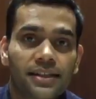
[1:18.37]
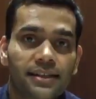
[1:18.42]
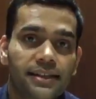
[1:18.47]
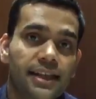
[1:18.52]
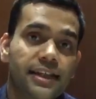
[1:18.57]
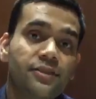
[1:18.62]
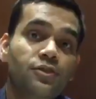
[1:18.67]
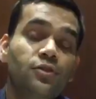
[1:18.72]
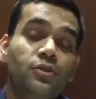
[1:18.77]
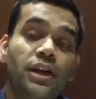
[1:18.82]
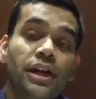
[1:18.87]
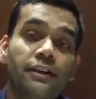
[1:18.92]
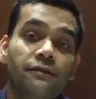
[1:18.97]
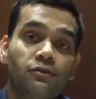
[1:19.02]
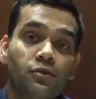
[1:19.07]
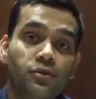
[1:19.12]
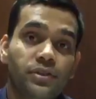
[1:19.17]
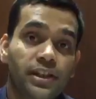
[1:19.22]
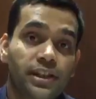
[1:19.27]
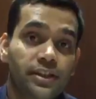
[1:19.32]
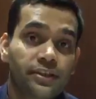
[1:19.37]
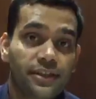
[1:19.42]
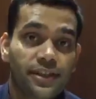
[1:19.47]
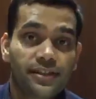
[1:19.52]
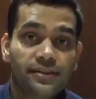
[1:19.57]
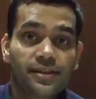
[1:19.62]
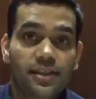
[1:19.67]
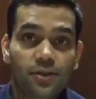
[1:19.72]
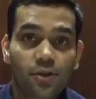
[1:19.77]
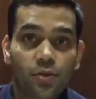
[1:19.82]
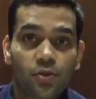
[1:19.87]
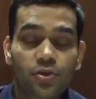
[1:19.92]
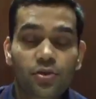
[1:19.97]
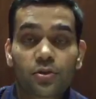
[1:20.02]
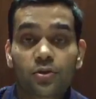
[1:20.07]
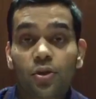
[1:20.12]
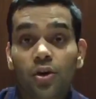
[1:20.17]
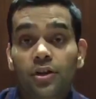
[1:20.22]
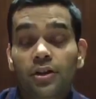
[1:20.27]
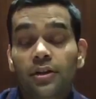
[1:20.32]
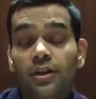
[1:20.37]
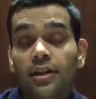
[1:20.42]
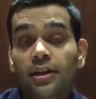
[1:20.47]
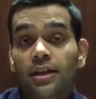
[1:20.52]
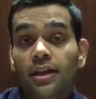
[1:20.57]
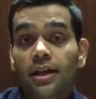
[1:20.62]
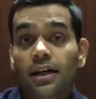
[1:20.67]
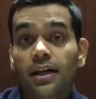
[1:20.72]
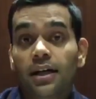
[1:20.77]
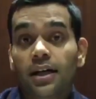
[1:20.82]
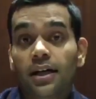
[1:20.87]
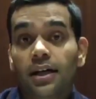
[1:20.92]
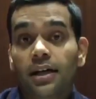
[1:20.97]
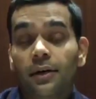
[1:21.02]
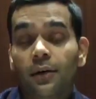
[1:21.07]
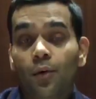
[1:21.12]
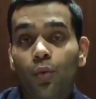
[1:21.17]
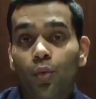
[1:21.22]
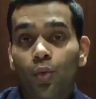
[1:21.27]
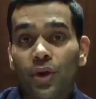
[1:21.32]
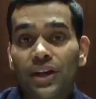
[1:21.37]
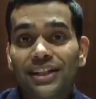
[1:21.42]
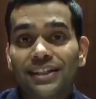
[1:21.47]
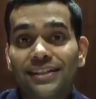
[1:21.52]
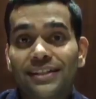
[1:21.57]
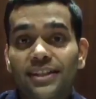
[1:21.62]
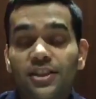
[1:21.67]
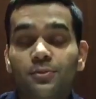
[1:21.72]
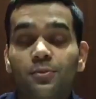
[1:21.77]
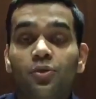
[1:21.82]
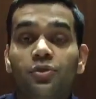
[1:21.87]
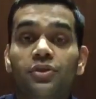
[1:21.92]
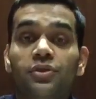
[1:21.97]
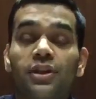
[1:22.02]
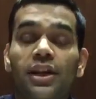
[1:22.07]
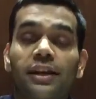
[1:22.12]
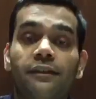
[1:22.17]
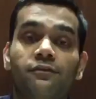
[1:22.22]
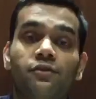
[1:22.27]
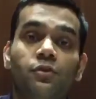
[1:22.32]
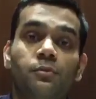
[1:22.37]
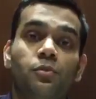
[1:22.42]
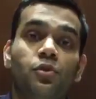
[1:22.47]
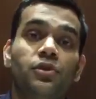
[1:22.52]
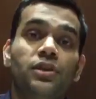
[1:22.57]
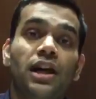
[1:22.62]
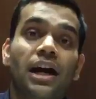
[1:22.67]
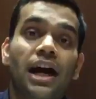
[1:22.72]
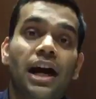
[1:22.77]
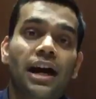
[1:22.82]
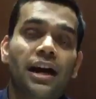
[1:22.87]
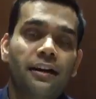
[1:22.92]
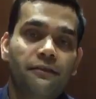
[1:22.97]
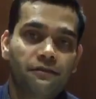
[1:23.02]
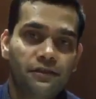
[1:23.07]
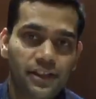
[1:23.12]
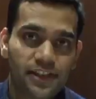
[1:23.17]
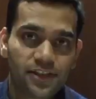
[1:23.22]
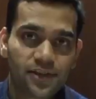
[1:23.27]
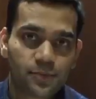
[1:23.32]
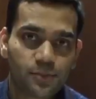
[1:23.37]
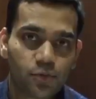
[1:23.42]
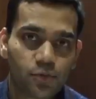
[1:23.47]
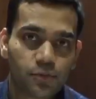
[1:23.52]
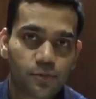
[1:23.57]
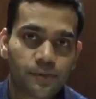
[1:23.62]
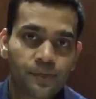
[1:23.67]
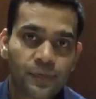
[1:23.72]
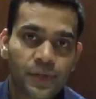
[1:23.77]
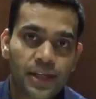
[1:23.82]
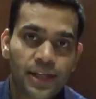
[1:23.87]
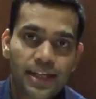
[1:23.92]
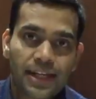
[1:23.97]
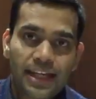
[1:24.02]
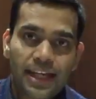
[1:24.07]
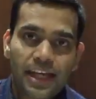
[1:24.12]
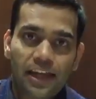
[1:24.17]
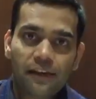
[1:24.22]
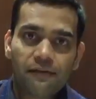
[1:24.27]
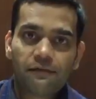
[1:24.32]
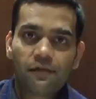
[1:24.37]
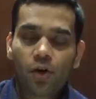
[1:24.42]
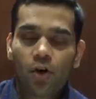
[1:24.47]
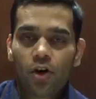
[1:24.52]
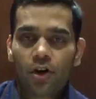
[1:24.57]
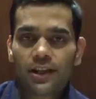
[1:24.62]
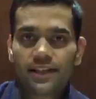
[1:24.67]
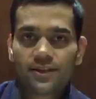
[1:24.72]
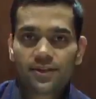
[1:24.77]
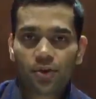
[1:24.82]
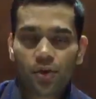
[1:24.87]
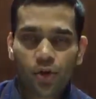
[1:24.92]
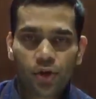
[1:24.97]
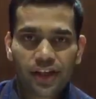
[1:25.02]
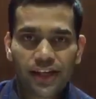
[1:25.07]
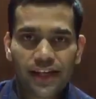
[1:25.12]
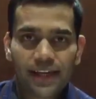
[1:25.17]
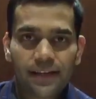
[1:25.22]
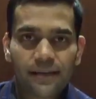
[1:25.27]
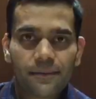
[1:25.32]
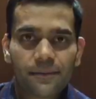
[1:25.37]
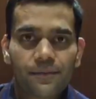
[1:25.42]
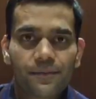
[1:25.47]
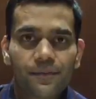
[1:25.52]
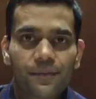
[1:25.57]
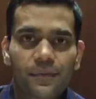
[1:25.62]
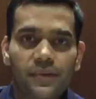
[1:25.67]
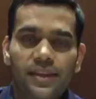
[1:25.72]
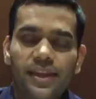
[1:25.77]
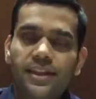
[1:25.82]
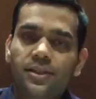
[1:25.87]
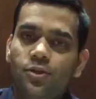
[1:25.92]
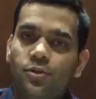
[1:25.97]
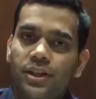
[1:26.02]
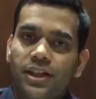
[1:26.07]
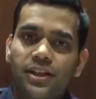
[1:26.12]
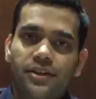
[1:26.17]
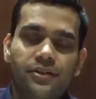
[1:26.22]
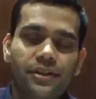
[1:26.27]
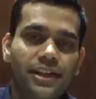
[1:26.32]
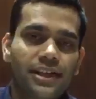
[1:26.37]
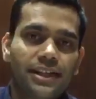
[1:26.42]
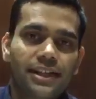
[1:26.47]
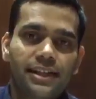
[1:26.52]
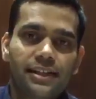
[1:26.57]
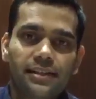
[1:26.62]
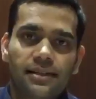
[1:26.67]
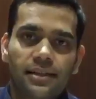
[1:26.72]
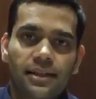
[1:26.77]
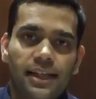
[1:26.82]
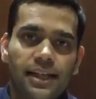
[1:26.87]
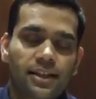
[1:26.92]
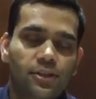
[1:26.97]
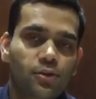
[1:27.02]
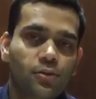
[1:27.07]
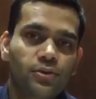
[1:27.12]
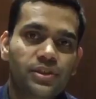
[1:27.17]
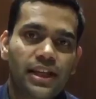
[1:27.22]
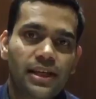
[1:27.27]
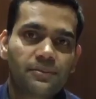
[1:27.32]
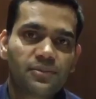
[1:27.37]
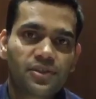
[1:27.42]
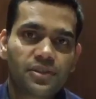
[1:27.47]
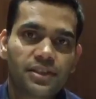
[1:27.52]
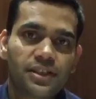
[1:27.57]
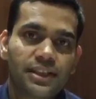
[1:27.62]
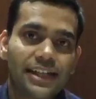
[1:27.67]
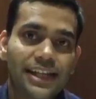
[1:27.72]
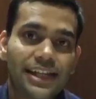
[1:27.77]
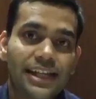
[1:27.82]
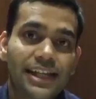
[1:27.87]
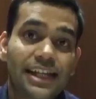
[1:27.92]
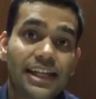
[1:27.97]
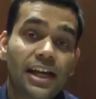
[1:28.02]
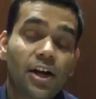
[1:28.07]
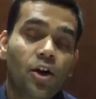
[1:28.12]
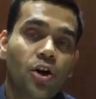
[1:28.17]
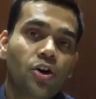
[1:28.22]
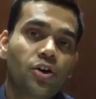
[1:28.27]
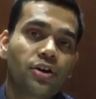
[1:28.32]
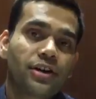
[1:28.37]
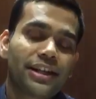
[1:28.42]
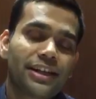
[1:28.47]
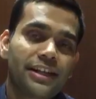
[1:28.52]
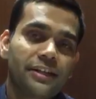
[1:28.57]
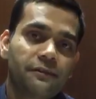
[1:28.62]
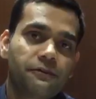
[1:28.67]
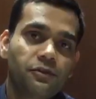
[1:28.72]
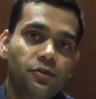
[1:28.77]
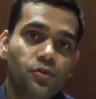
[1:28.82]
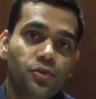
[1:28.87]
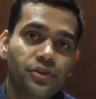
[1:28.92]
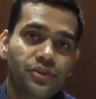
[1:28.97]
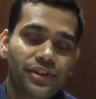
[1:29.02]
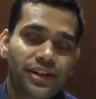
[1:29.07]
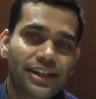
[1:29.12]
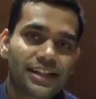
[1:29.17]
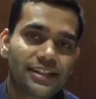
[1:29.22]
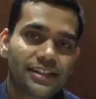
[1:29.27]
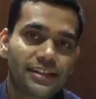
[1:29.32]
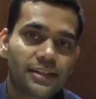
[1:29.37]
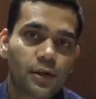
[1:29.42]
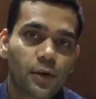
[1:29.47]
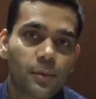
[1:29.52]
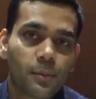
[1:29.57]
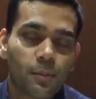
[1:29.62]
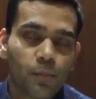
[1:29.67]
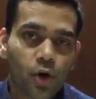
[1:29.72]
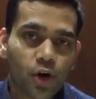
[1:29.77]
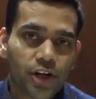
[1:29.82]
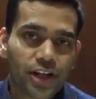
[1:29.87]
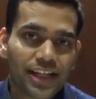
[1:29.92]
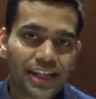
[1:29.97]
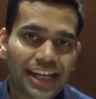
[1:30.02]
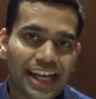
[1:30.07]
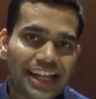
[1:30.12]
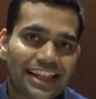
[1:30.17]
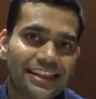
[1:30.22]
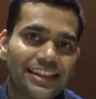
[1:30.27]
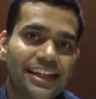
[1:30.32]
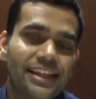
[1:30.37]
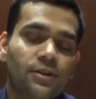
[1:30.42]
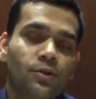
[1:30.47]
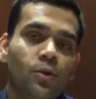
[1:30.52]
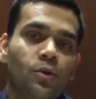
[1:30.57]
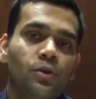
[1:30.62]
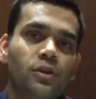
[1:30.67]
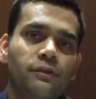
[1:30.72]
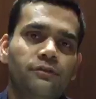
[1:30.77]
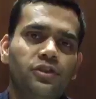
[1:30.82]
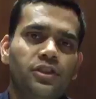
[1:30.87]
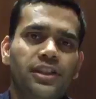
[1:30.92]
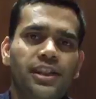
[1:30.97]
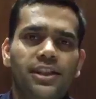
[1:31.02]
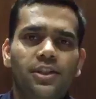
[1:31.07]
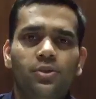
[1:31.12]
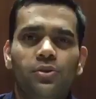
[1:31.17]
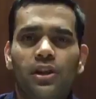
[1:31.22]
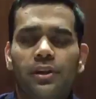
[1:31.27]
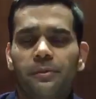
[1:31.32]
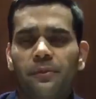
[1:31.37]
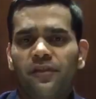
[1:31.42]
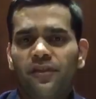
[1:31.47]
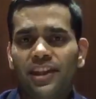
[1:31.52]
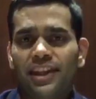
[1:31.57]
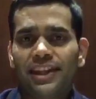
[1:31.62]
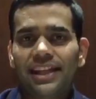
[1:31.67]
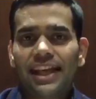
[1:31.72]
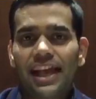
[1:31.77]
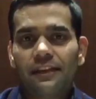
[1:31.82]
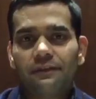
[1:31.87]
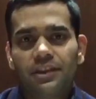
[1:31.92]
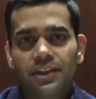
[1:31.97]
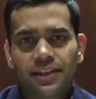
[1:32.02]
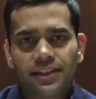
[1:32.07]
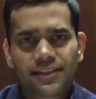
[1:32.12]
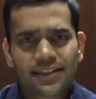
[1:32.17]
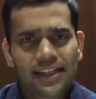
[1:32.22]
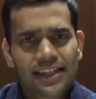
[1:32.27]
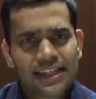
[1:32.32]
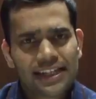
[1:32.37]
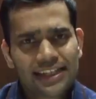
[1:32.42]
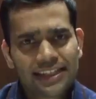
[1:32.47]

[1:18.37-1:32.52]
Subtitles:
then you have to decrease the dose, not 1 teaspoon, you have to put 1/2 teaspoon. If all is okay, then you can drink it like 2 times in a day. Or if you drink it in the morning and then whole of the day you are feeling heaviness,